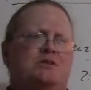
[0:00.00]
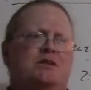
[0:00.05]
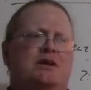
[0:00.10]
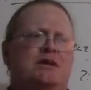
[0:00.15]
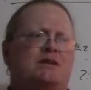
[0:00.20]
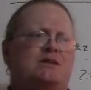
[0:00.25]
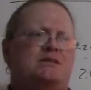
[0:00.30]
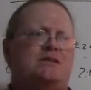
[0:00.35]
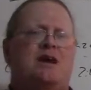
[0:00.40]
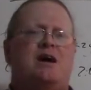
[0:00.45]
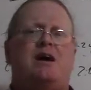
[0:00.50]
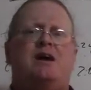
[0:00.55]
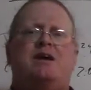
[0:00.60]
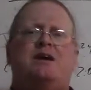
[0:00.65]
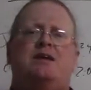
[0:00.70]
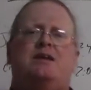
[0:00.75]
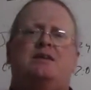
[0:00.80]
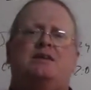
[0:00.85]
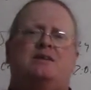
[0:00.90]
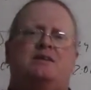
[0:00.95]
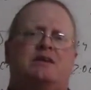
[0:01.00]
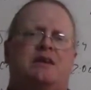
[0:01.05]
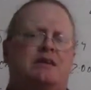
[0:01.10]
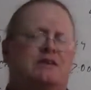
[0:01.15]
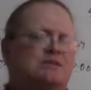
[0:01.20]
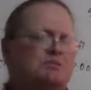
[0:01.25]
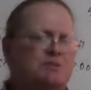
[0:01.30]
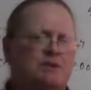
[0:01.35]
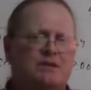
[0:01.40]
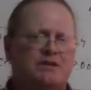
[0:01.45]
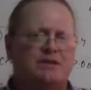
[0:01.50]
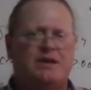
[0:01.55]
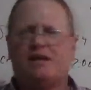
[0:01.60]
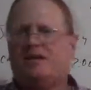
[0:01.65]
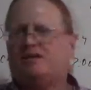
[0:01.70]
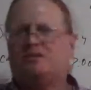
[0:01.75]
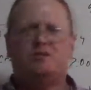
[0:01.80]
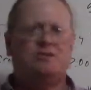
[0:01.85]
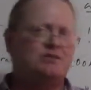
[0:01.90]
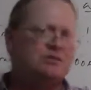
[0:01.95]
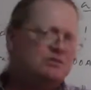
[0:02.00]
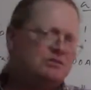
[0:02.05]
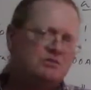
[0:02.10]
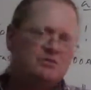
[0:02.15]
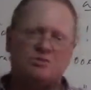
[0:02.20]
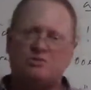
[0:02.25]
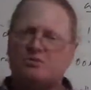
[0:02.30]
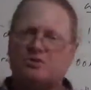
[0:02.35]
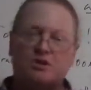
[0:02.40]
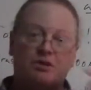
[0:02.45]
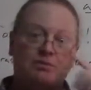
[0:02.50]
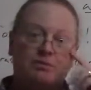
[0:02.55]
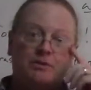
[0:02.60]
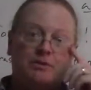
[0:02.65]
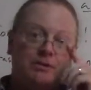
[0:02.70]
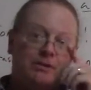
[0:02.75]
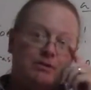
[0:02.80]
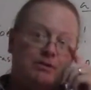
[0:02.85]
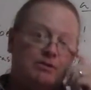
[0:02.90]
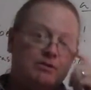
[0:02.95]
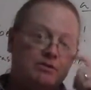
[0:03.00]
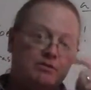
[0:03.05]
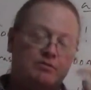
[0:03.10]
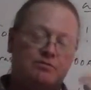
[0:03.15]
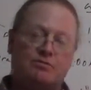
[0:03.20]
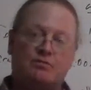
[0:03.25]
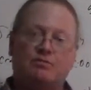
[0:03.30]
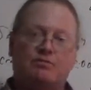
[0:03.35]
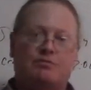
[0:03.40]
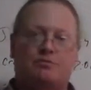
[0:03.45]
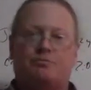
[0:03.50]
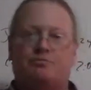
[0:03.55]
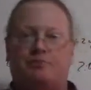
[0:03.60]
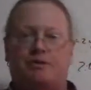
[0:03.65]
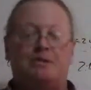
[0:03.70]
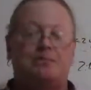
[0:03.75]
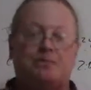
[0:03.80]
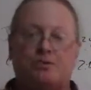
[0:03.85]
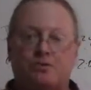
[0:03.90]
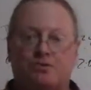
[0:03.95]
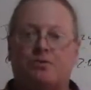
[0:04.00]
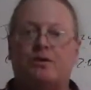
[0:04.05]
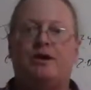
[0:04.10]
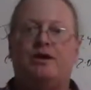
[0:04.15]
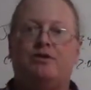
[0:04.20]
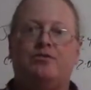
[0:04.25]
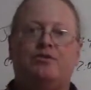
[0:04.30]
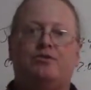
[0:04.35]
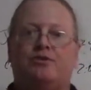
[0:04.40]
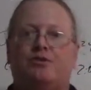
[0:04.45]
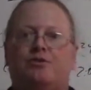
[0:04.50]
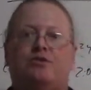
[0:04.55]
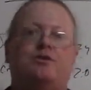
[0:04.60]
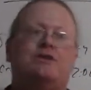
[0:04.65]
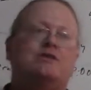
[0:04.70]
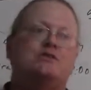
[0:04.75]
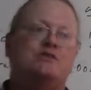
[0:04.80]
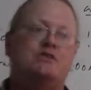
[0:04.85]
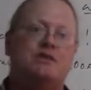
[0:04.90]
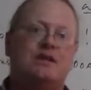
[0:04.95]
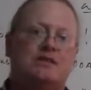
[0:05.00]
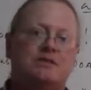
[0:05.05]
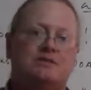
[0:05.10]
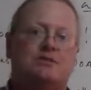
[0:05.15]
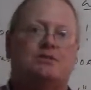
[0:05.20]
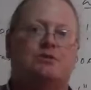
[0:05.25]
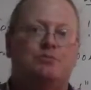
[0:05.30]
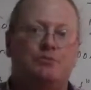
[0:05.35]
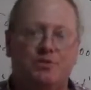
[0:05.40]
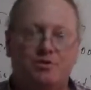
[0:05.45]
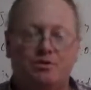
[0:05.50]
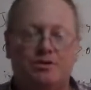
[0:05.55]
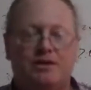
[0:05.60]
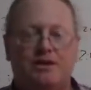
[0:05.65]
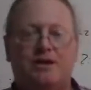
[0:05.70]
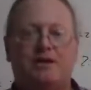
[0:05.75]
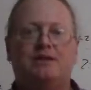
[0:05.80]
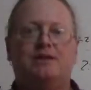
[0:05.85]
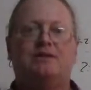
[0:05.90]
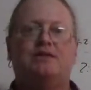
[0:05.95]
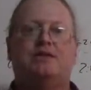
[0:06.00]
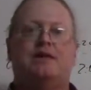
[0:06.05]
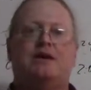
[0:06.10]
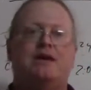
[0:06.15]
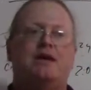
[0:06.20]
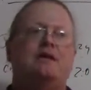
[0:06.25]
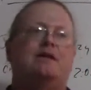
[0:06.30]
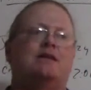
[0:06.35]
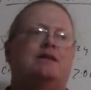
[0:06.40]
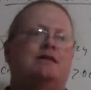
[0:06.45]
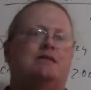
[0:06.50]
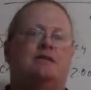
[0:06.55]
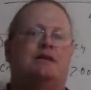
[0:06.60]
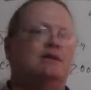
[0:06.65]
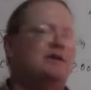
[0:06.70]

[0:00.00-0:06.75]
has high expectations or something of people around her and she hasn't communicated that, and